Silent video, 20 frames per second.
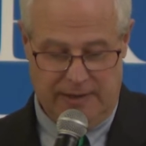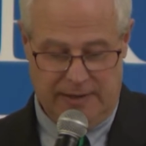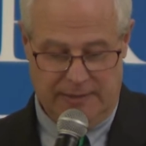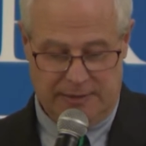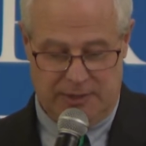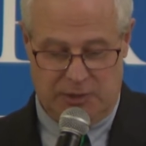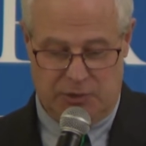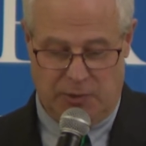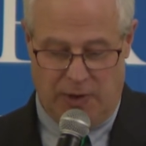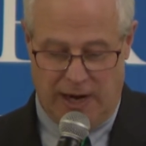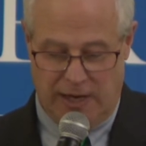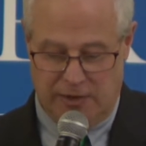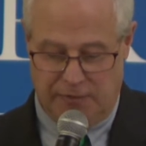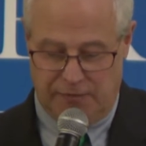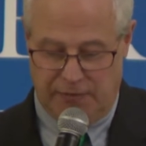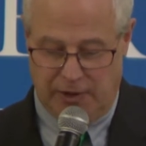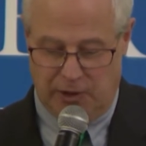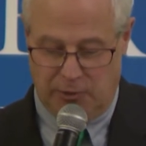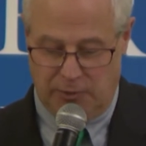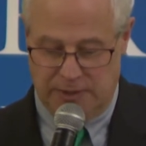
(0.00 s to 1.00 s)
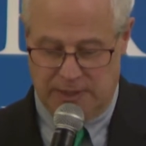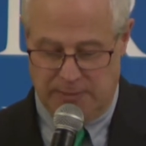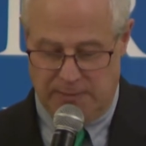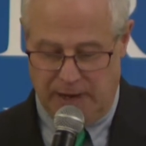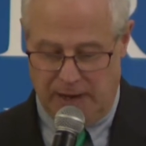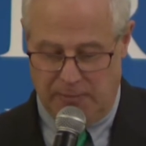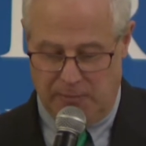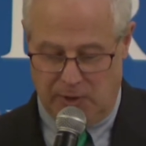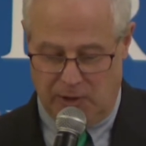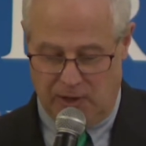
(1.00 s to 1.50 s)
Mrs. Rockefeller was a
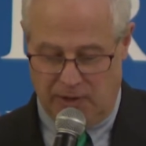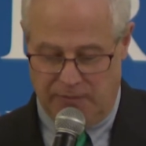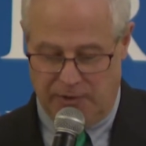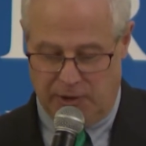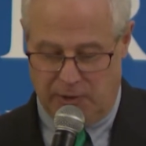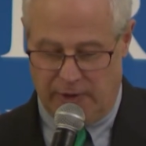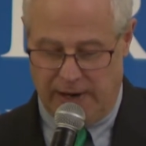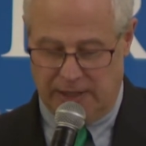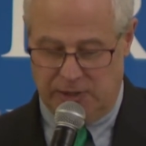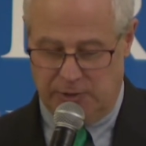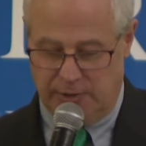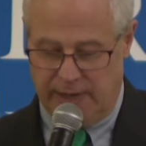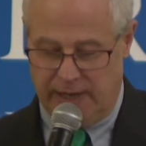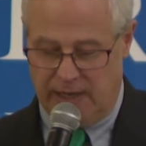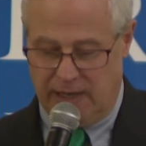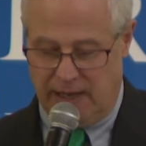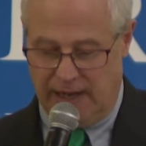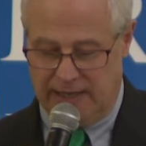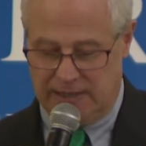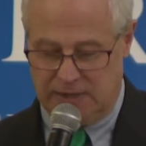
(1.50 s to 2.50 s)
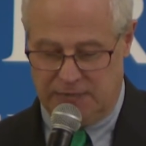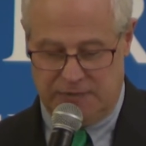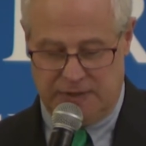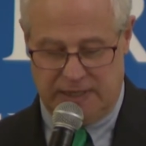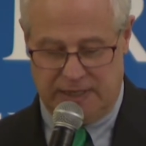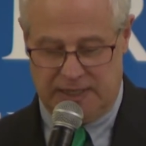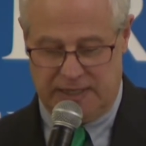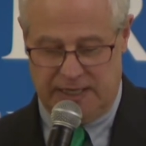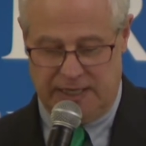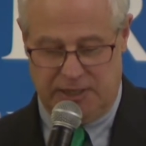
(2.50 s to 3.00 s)
member of the graduating class of
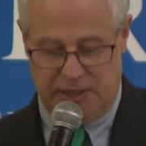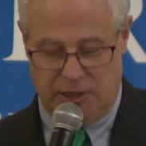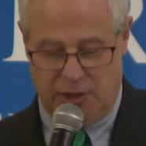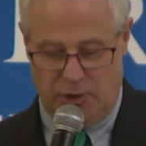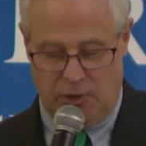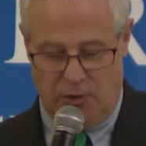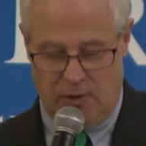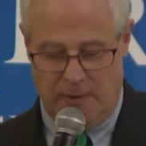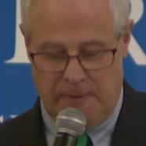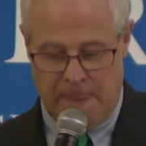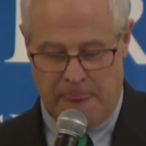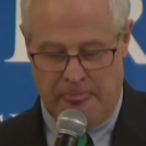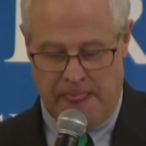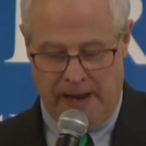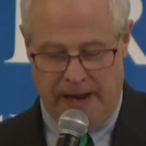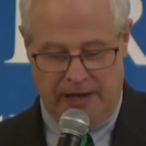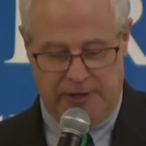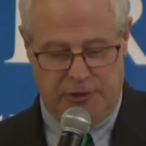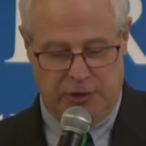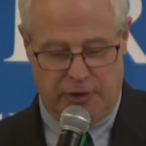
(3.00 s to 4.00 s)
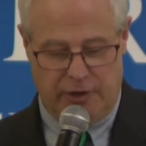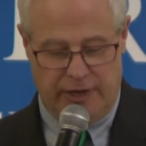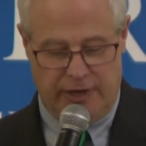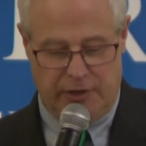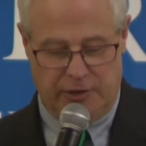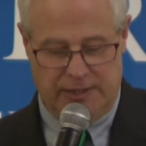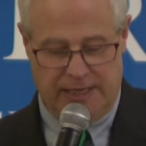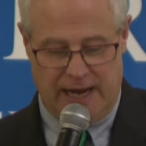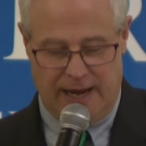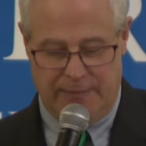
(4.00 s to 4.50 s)
62, and during
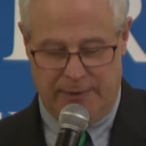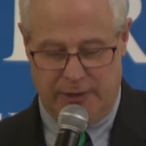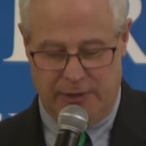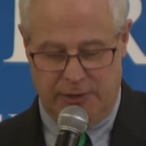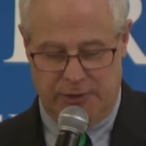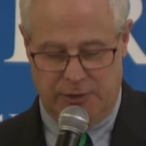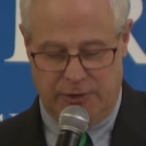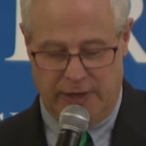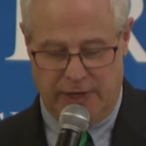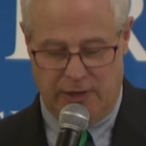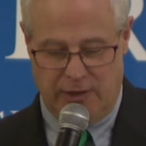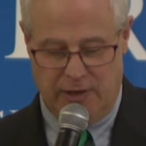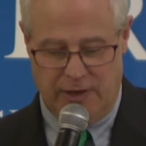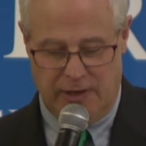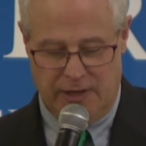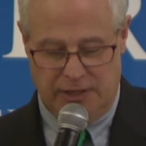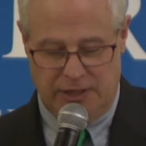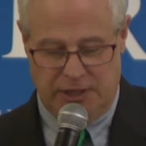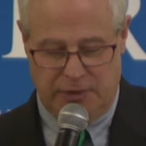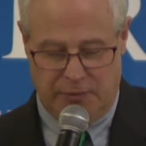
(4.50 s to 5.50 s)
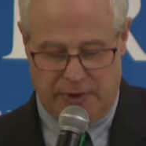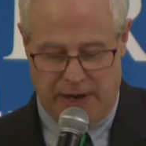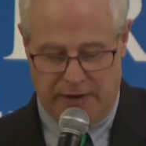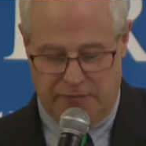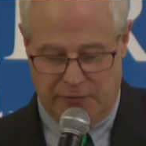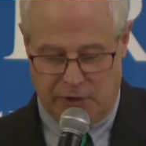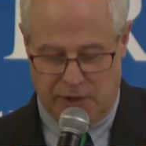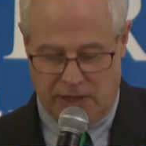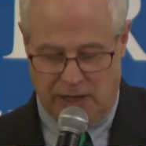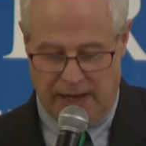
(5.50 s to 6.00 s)
her time in New Trier, she ran
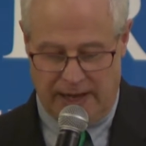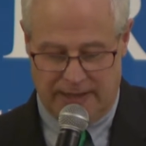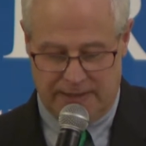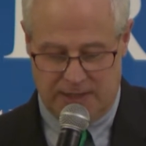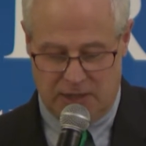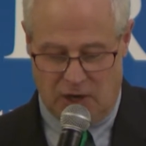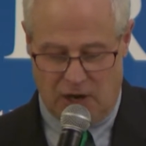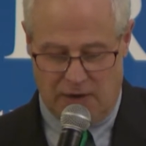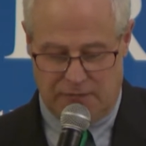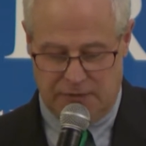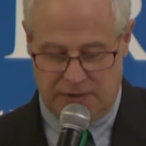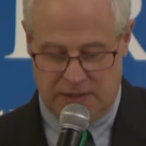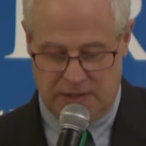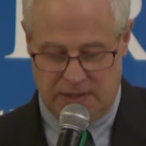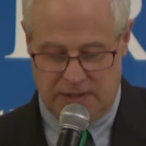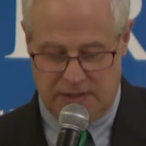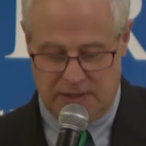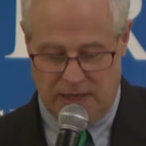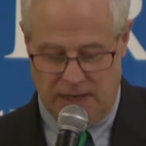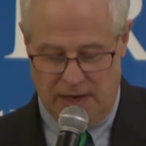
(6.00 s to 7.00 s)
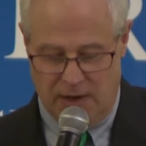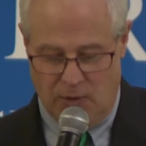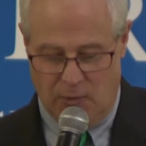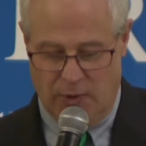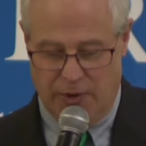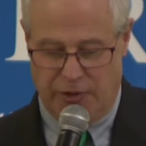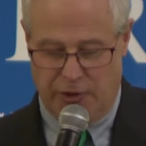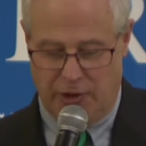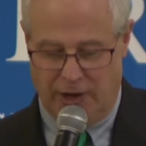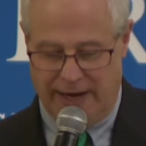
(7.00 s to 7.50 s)
for class offices
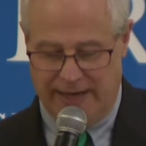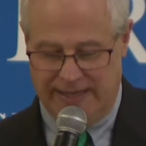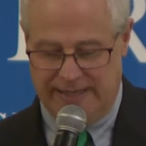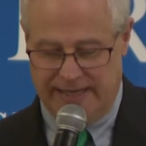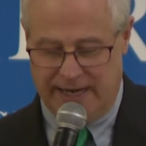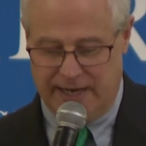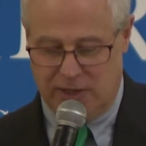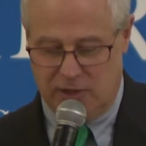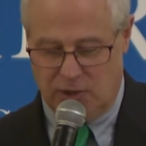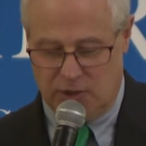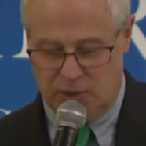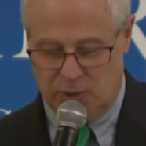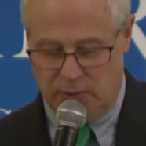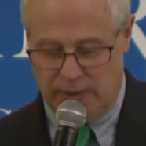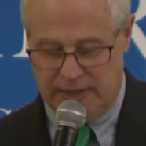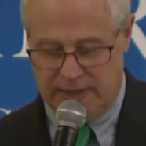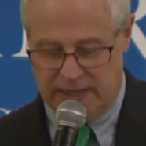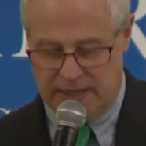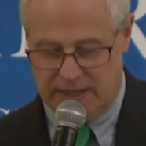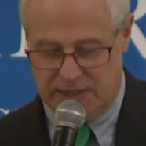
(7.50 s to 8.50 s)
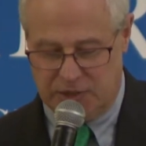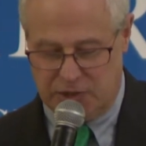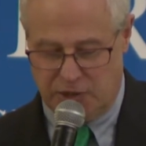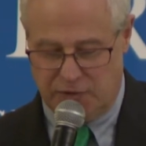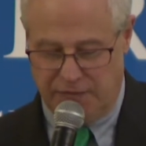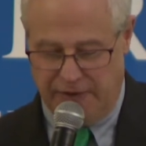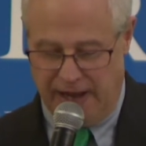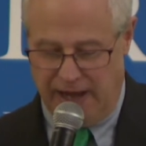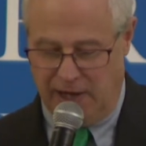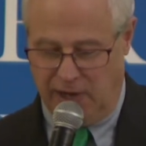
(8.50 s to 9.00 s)
with her identical twin sister,
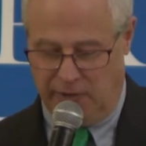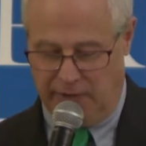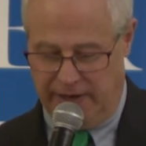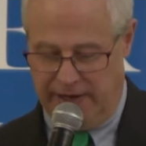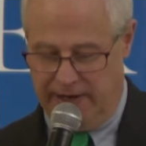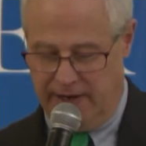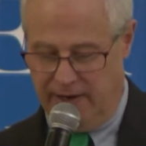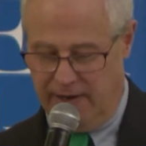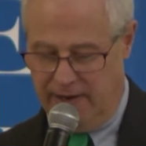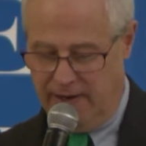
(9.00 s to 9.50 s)
Valerie,